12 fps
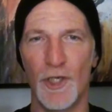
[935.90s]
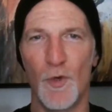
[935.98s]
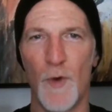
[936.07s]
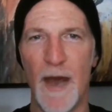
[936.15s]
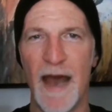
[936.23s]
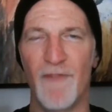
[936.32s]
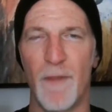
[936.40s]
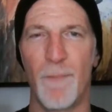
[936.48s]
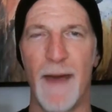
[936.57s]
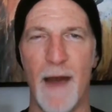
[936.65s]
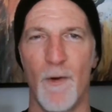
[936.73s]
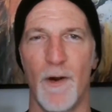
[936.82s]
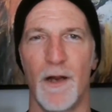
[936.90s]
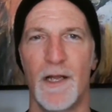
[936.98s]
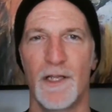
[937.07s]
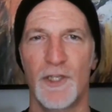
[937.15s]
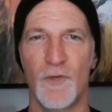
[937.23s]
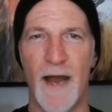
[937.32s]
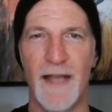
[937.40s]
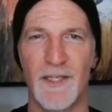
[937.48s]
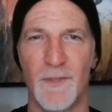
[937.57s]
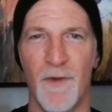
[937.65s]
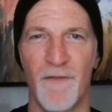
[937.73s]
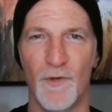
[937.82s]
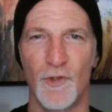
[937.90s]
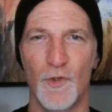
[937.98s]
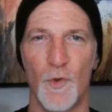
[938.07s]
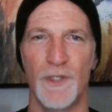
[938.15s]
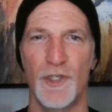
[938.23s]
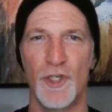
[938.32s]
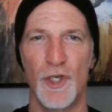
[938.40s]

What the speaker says: have the power to rise above those stories.